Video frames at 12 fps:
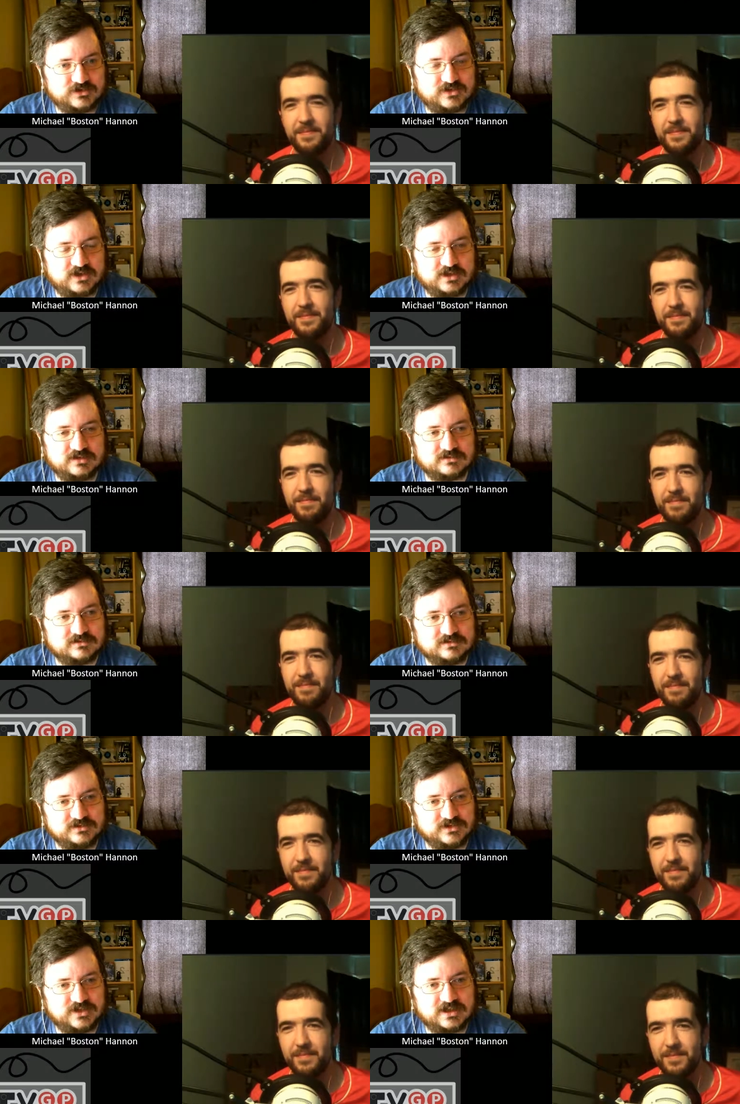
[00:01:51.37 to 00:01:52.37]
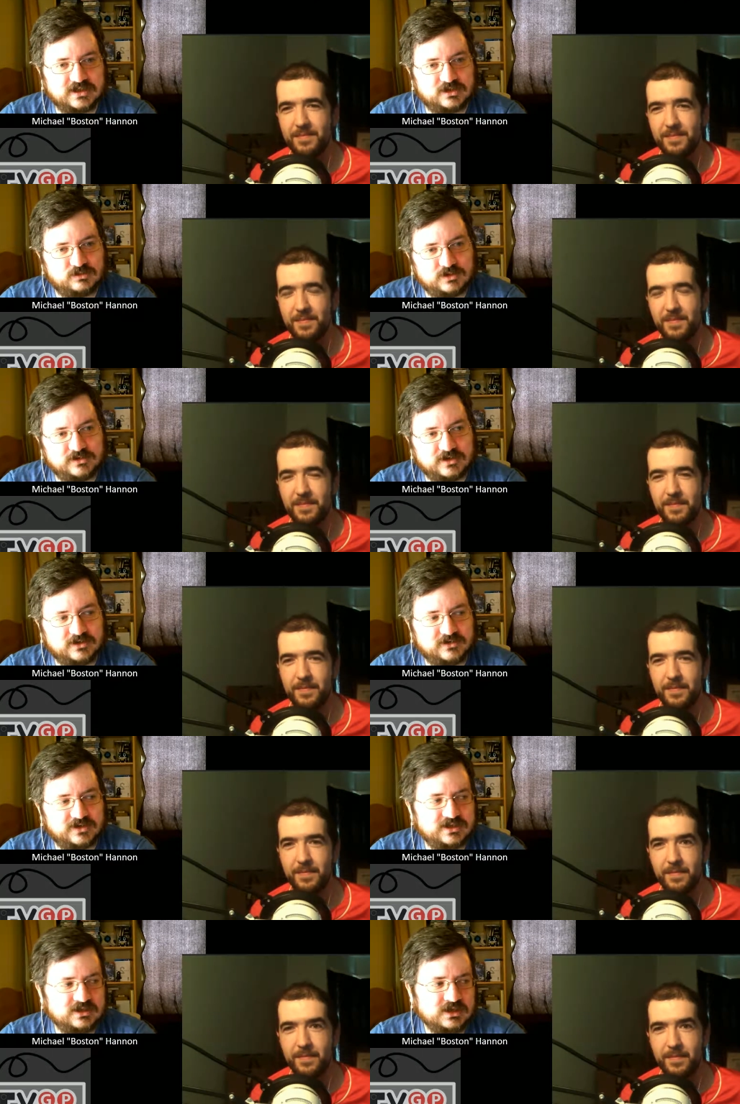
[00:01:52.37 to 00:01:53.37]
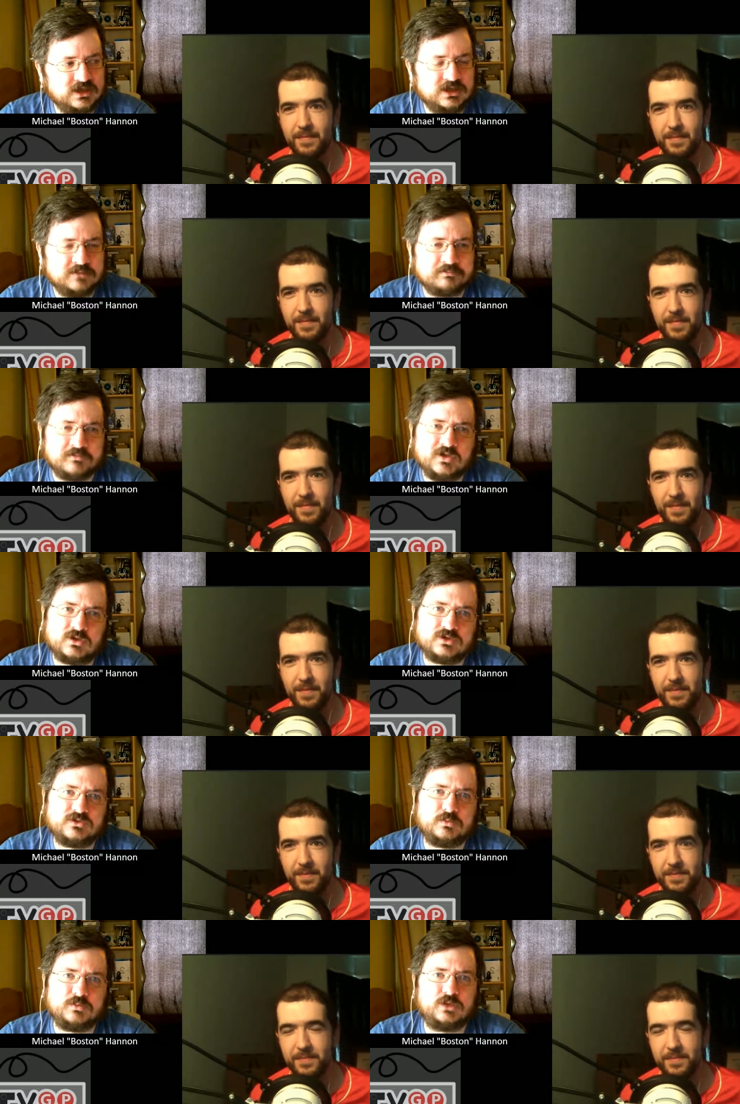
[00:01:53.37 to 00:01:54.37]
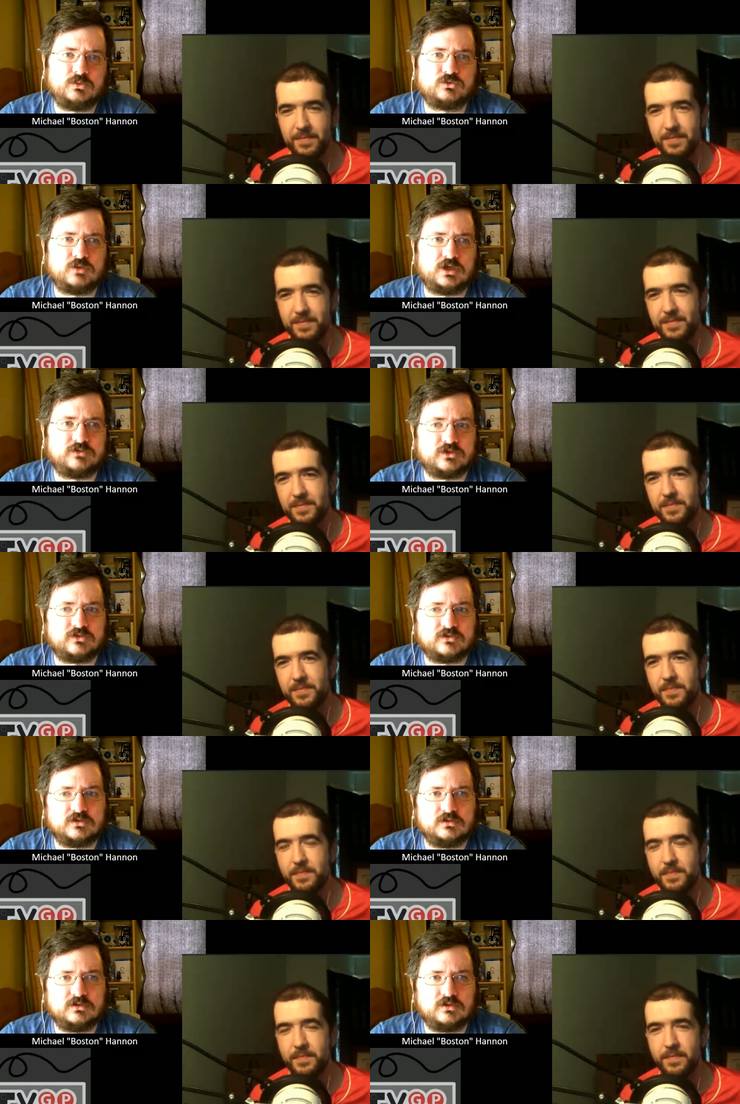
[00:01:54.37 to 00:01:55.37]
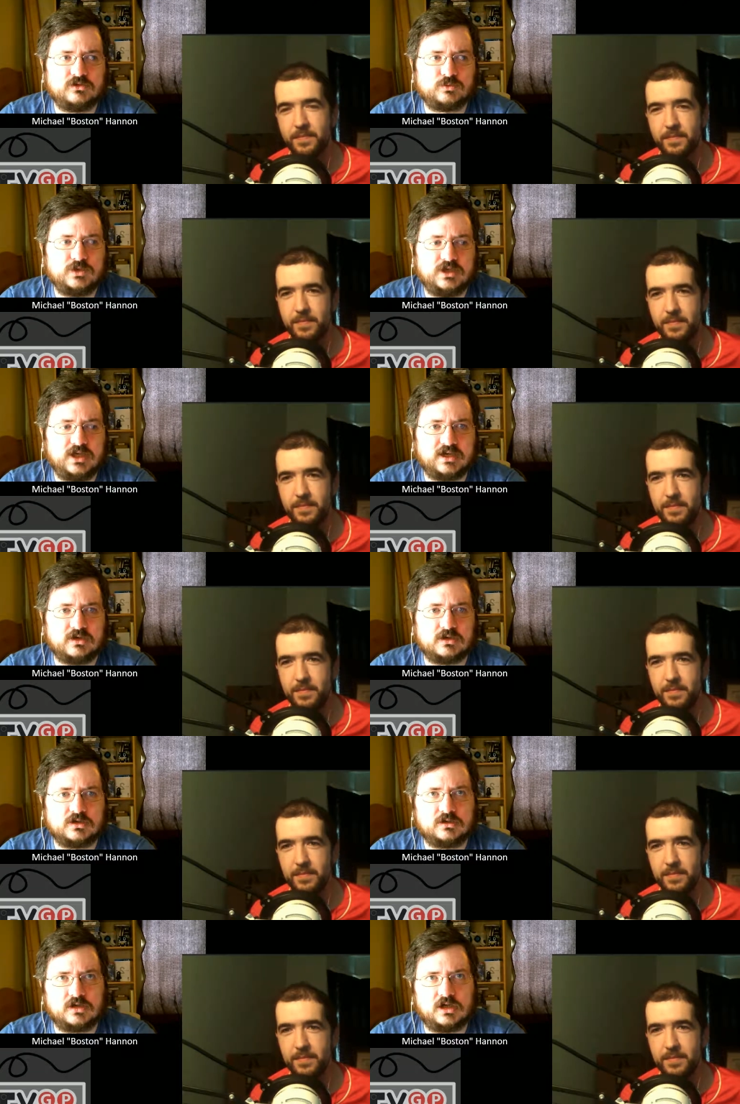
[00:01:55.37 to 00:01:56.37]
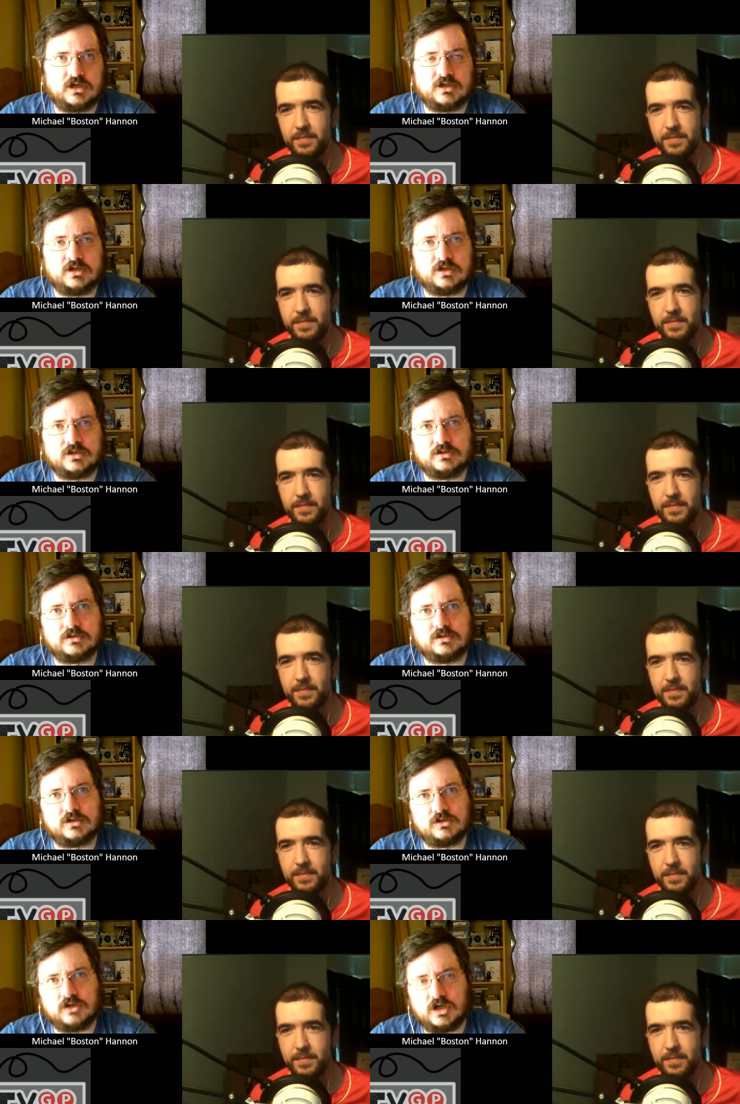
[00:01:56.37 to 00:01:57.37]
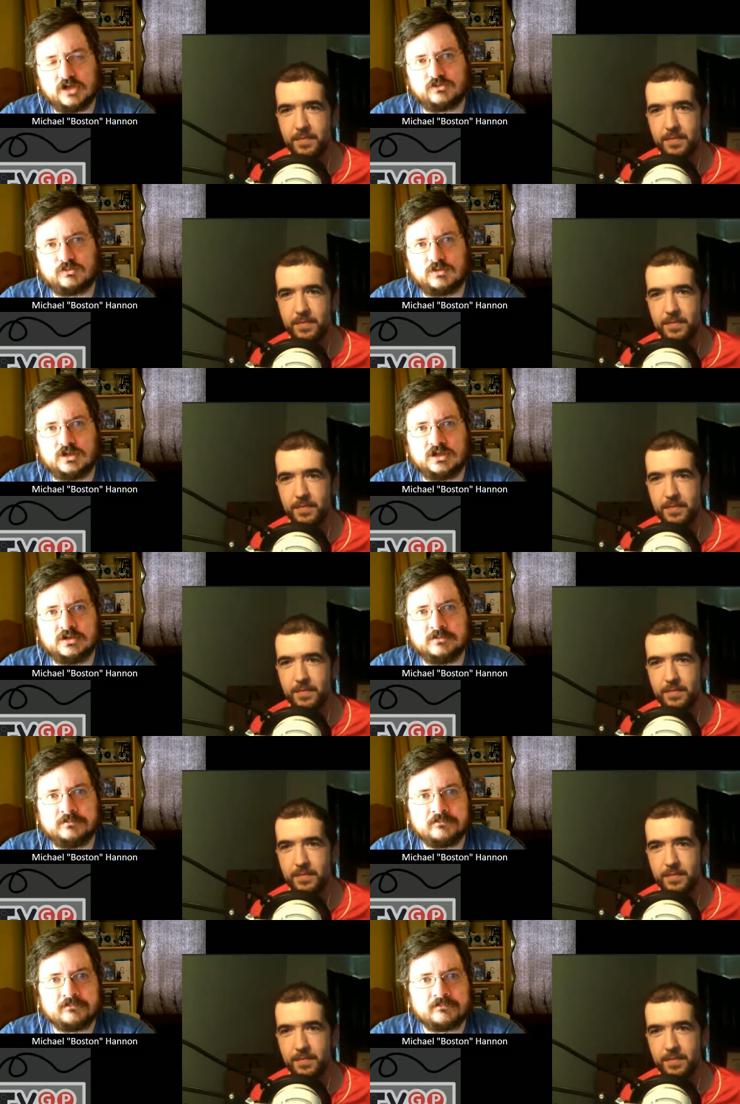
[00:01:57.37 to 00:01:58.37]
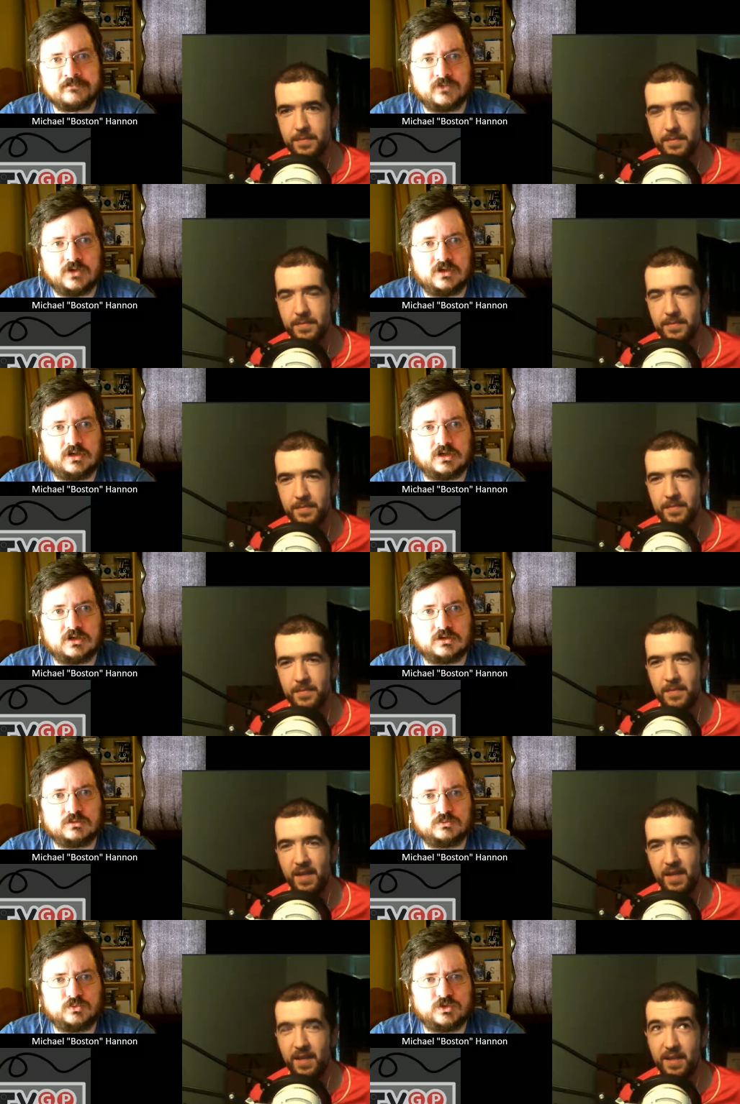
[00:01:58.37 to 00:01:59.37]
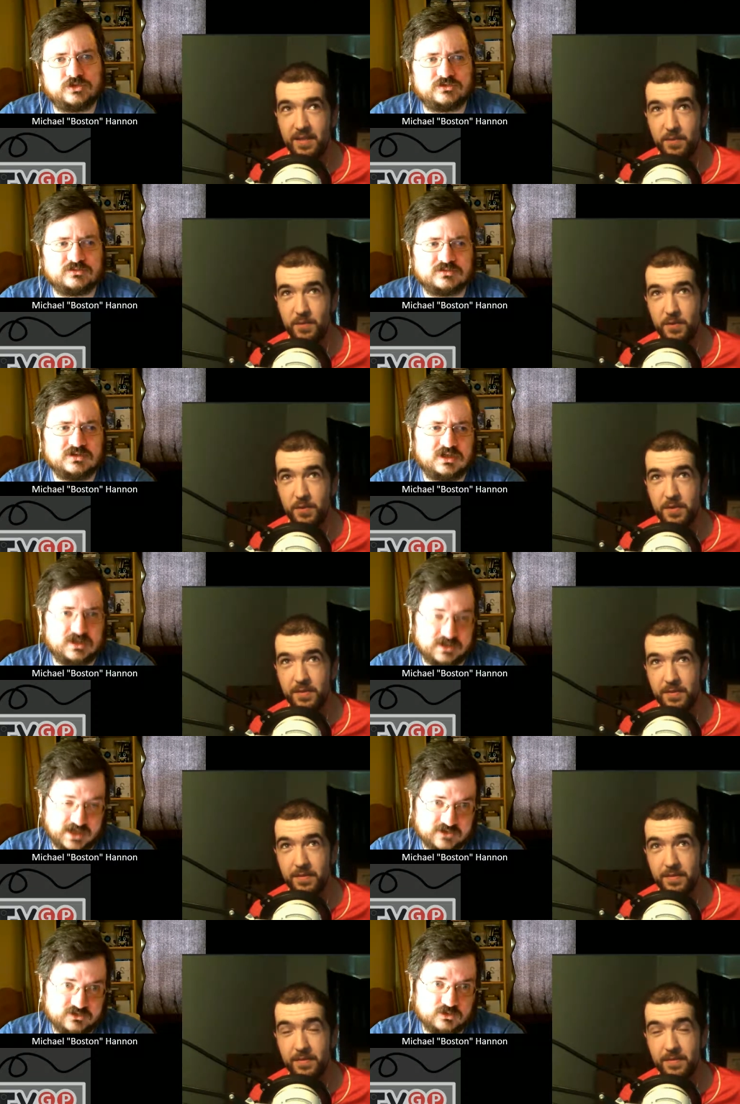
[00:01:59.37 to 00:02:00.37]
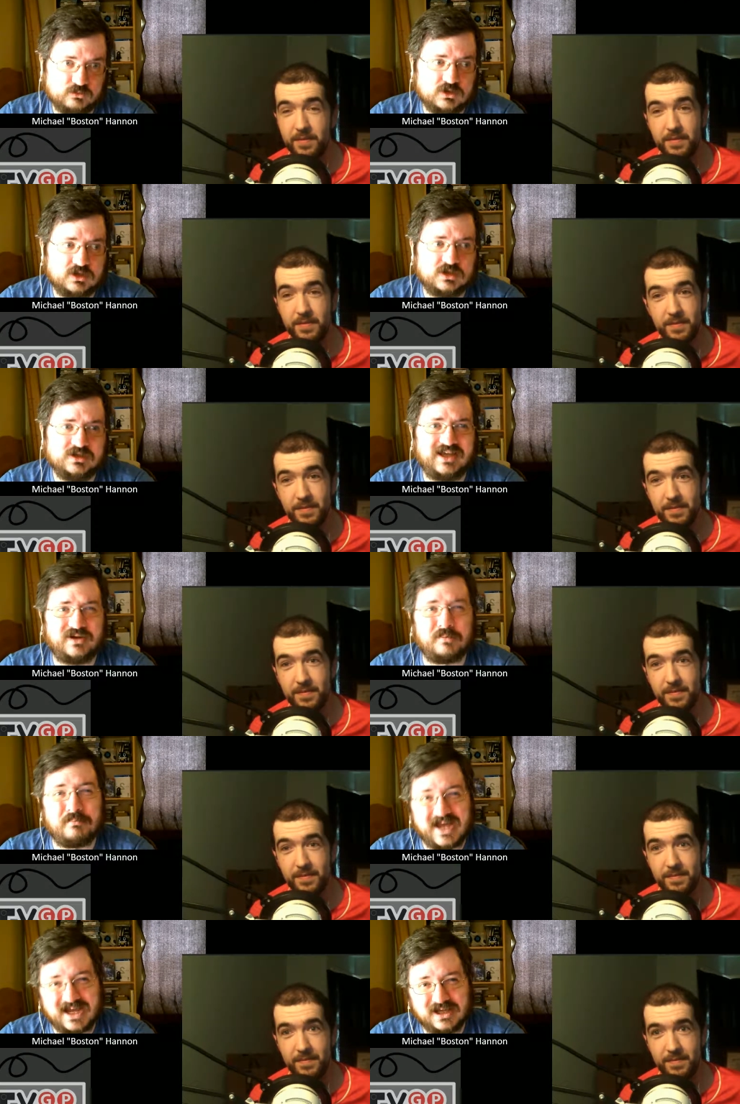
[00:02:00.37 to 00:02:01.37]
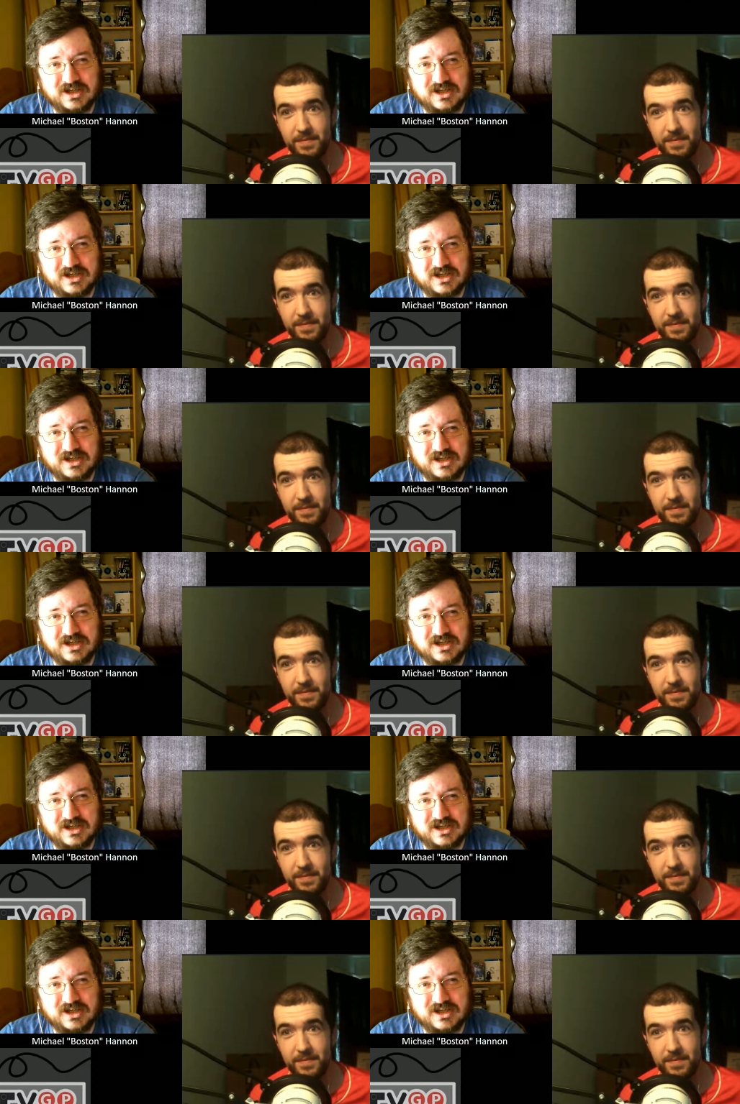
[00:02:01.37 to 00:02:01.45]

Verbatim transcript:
Speaker 1: can't you can't get a run together, and you know it's it was rough. It's this week had a a, a lost run uh, an Azzy run. run, had a Maggie